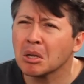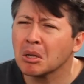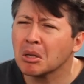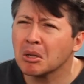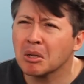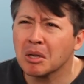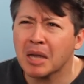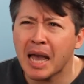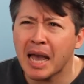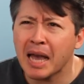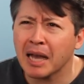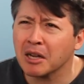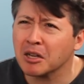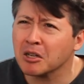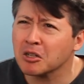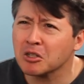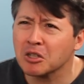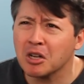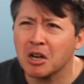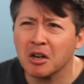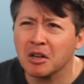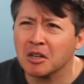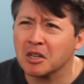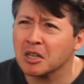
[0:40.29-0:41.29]
Yak,
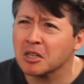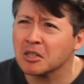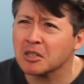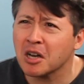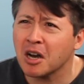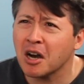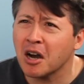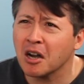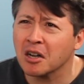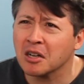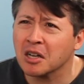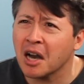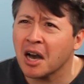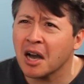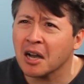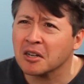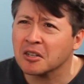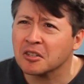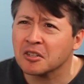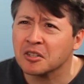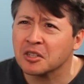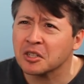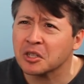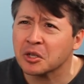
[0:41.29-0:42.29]
donkey, dog,
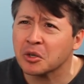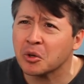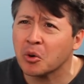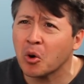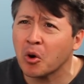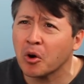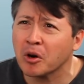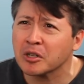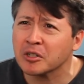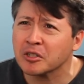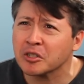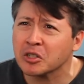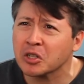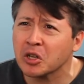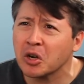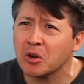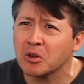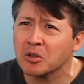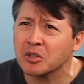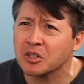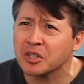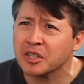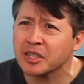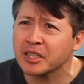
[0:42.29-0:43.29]
ox, seal, horse,
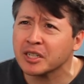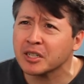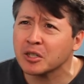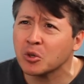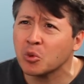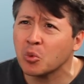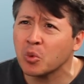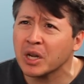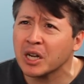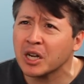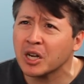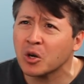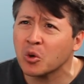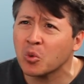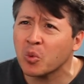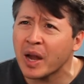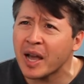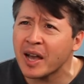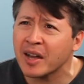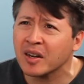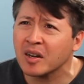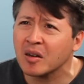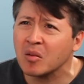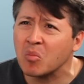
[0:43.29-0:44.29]
goat, deer, whale,
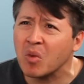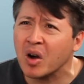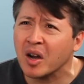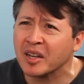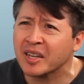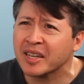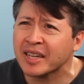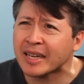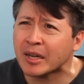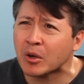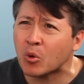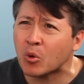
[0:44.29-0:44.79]
rat, or monkey.